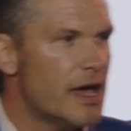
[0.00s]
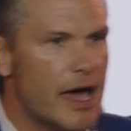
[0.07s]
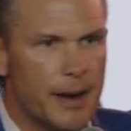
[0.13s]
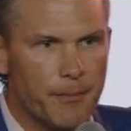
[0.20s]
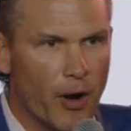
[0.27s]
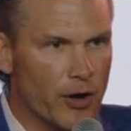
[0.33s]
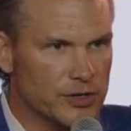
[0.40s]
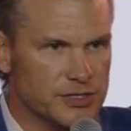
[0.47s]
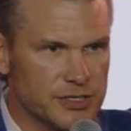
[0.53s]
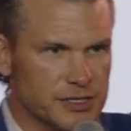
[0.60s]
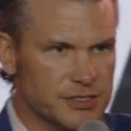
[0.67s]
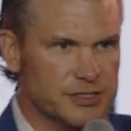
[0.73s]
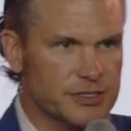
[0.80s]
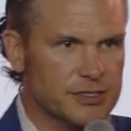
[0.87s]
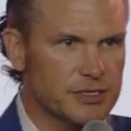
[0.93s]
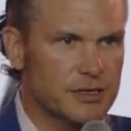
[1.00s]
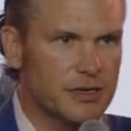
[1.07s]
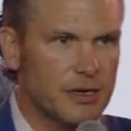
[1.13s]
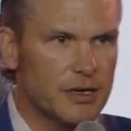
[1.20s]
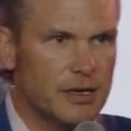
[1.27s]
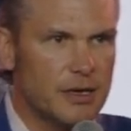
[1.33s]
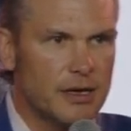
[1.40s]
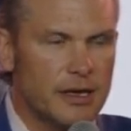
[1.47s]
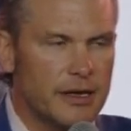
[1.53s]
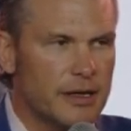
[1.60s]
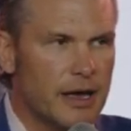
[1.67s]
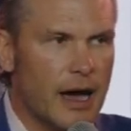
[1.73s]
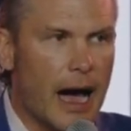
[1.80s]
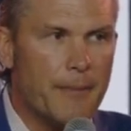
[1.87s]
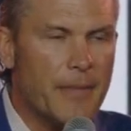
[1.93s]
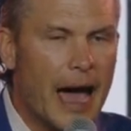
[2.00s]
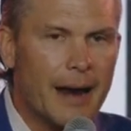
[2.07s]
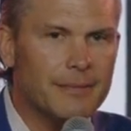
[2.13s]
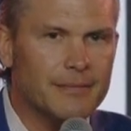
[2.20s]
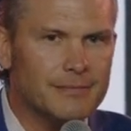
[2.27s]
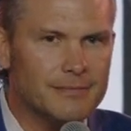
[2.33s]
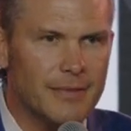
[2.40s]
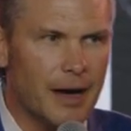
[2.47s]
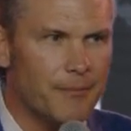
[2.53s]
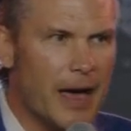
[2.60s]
and Marxists. I'm not, I'm